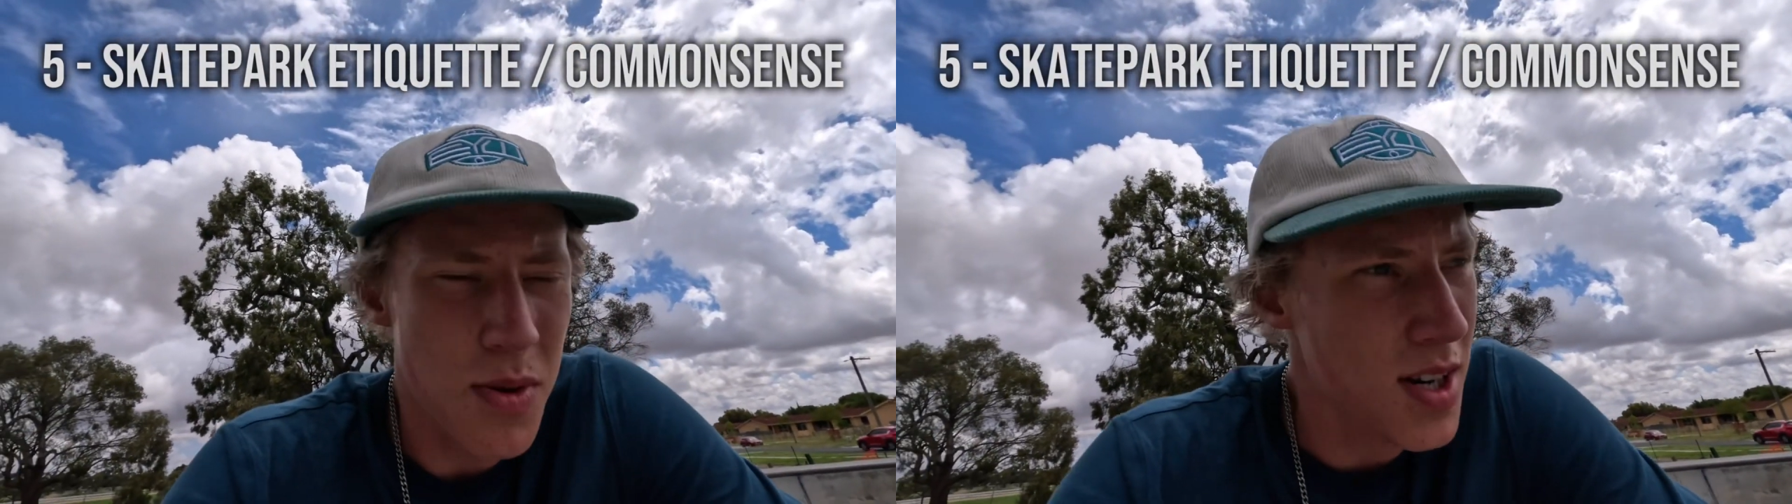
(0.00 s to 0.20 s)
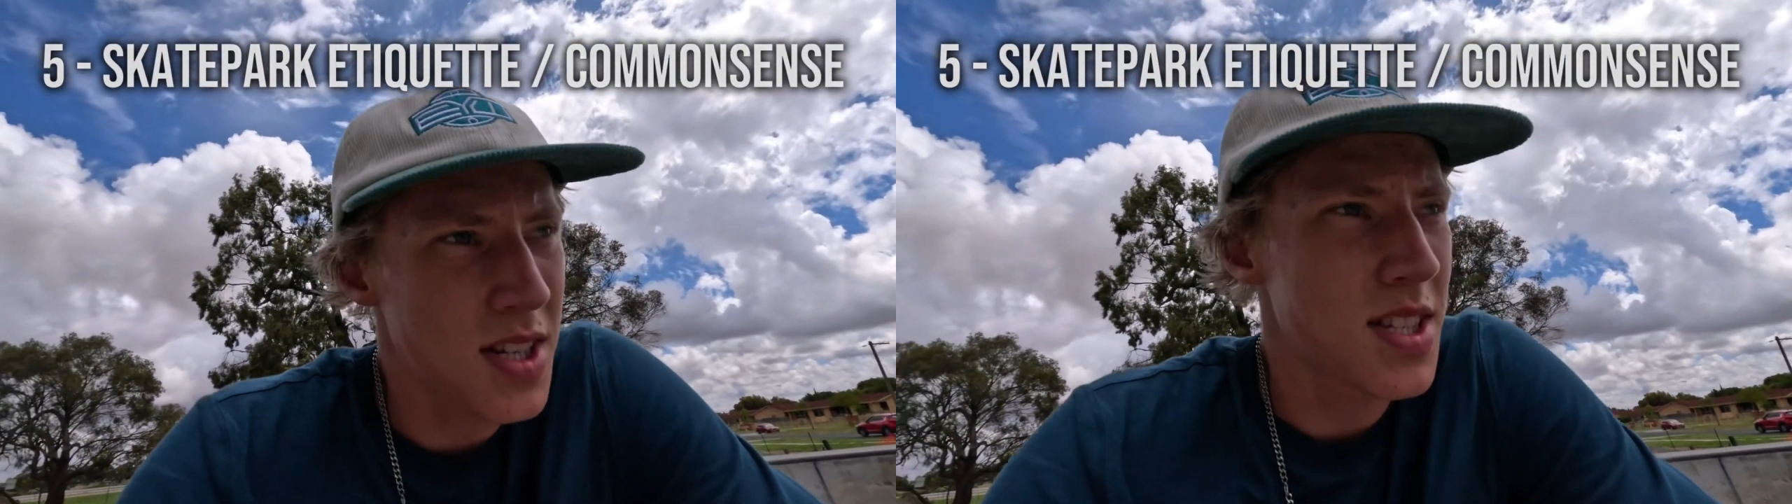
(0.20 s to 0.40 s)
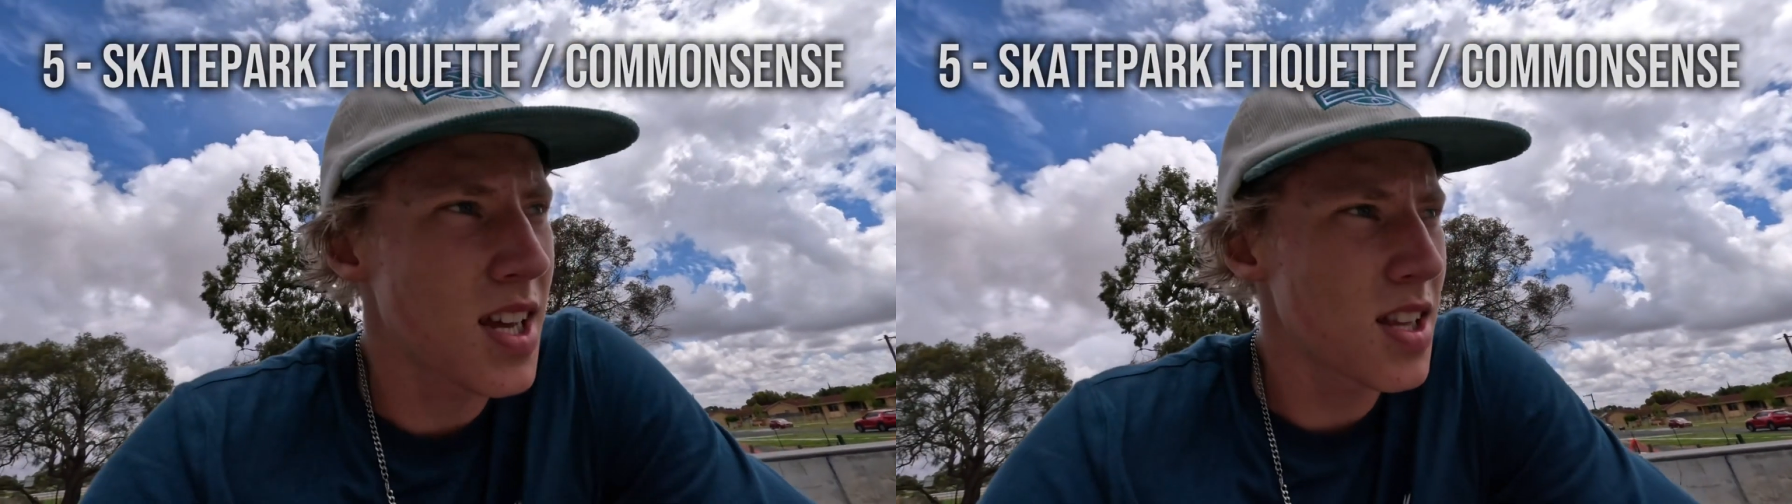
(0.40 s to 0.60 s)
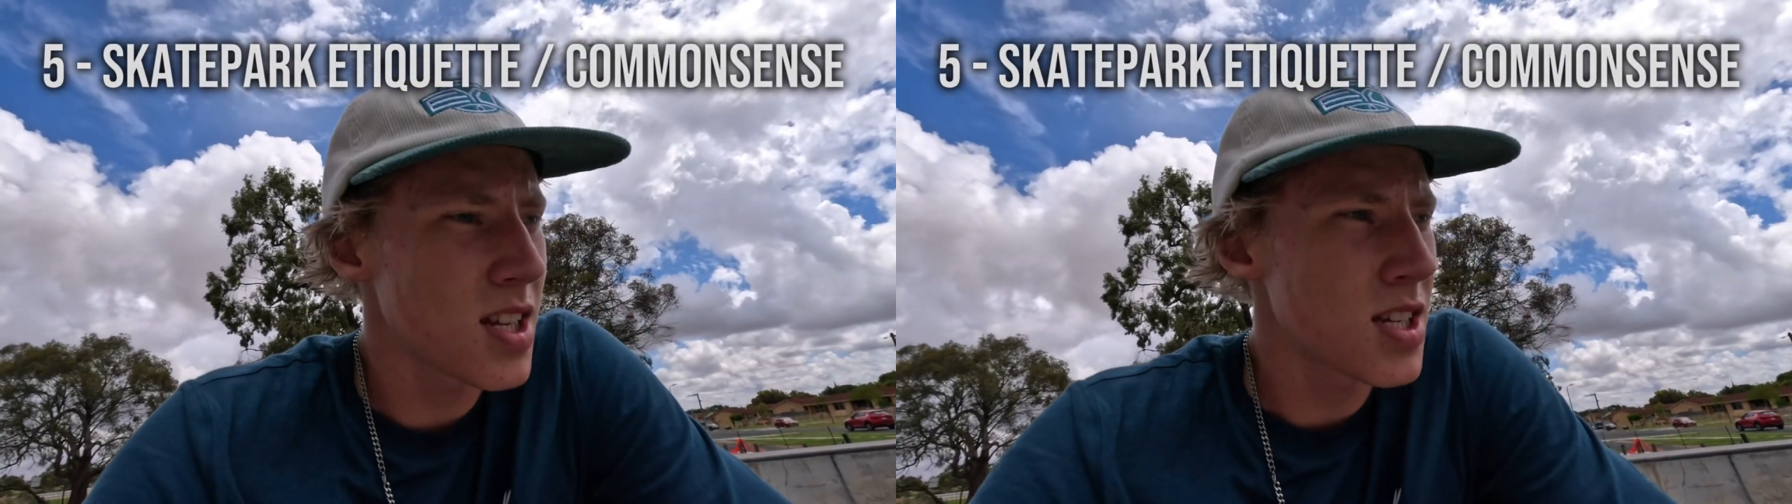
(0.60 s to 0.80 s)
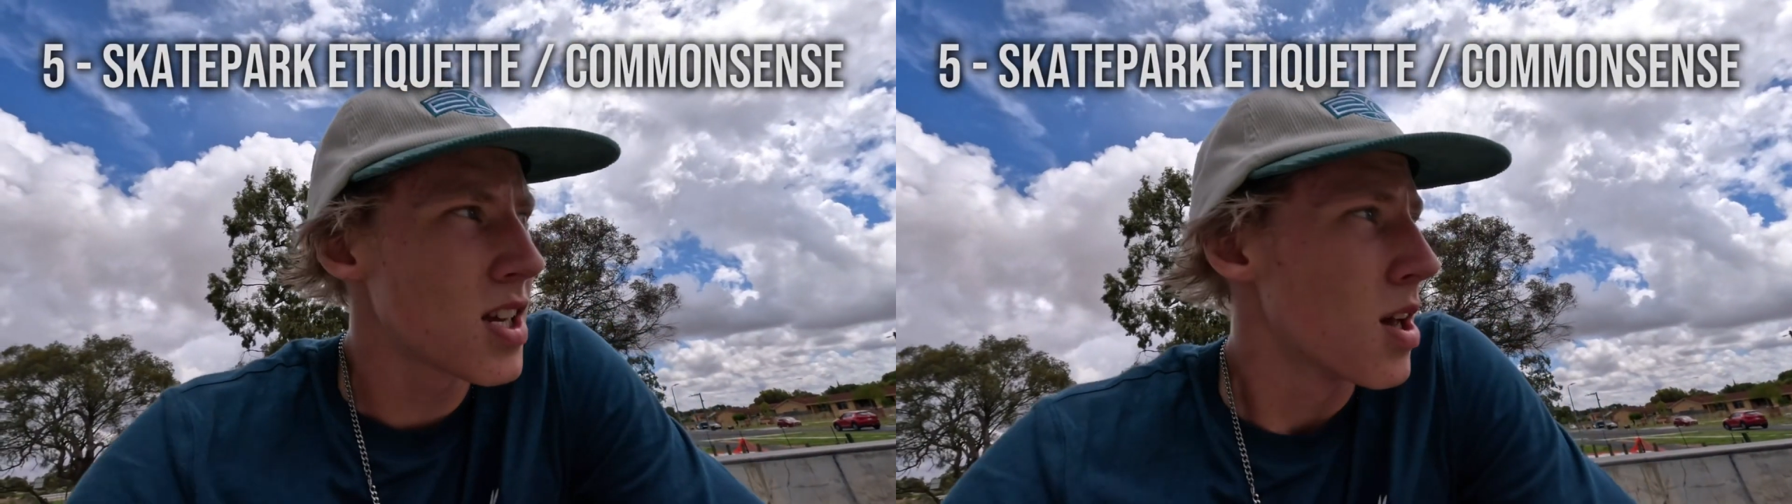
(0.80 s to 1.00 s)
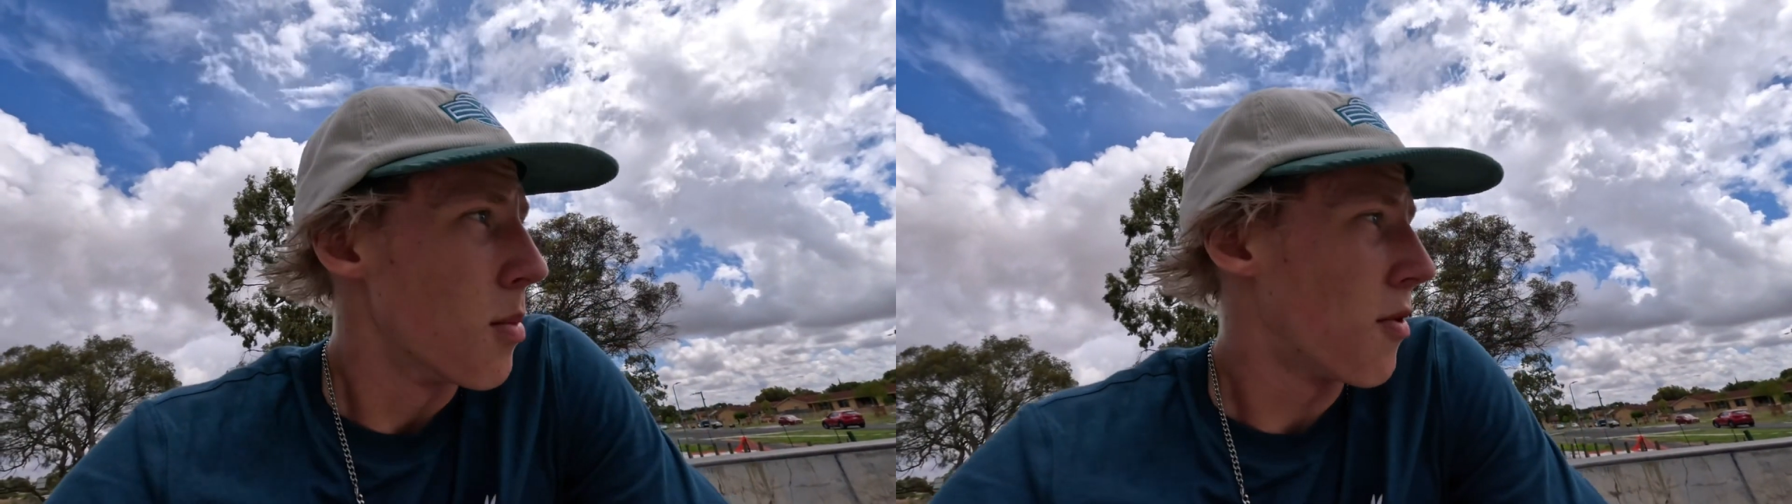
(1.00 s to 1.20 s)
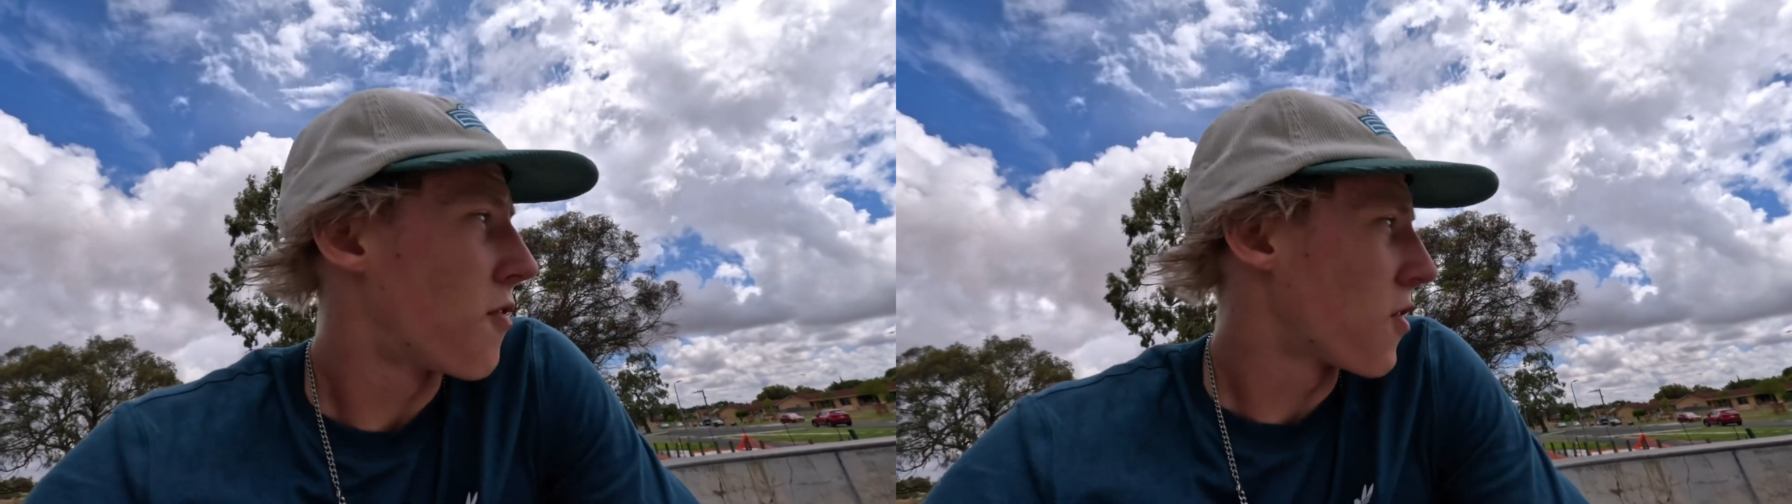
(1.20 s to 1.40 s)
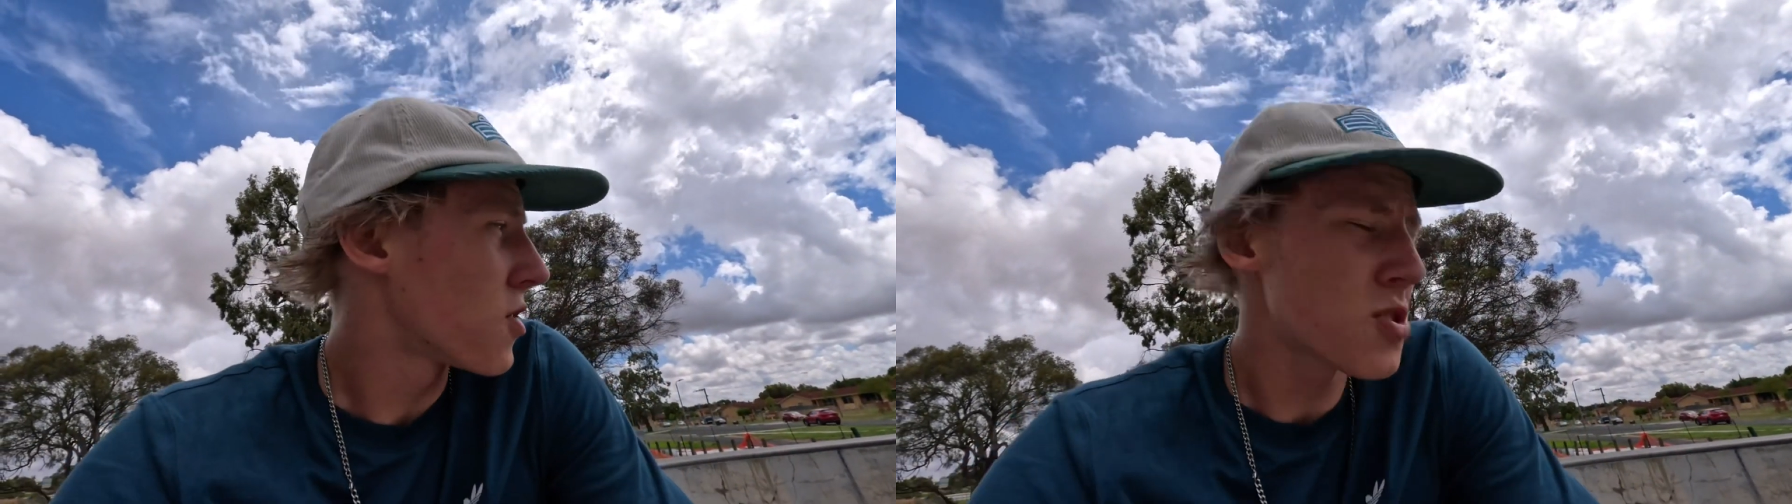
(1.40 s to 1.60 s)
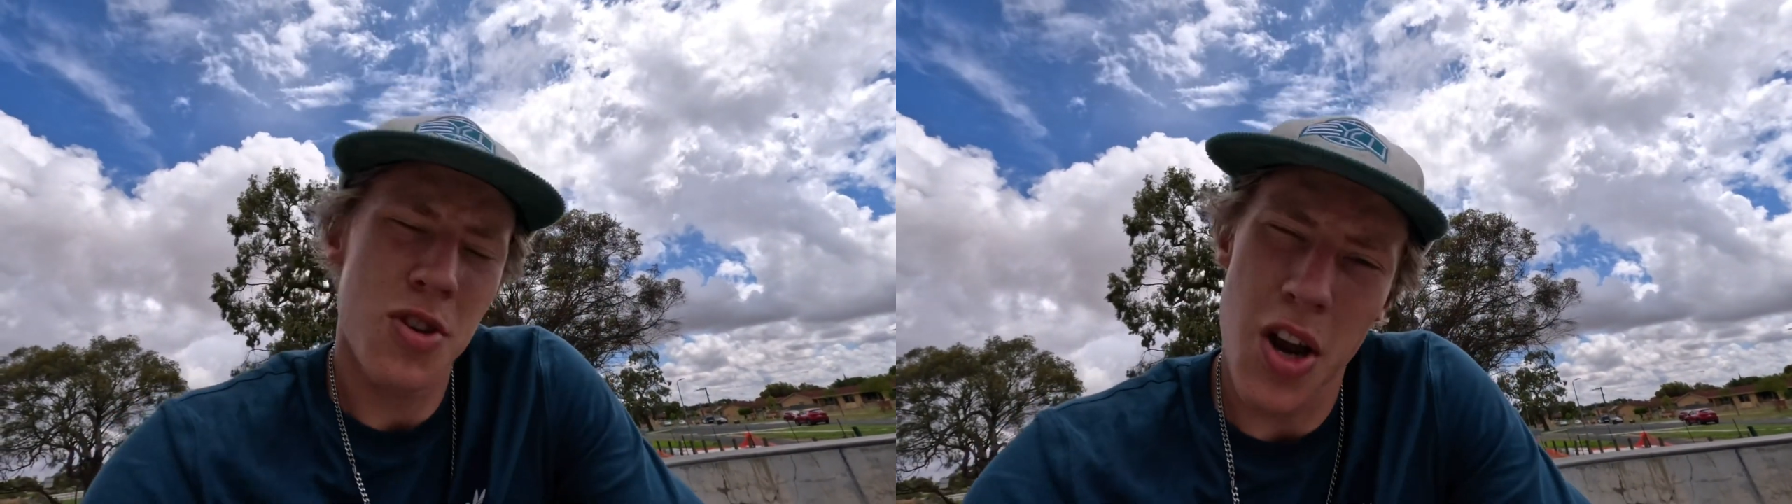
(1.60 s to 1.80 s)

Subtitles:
understand this, but for those who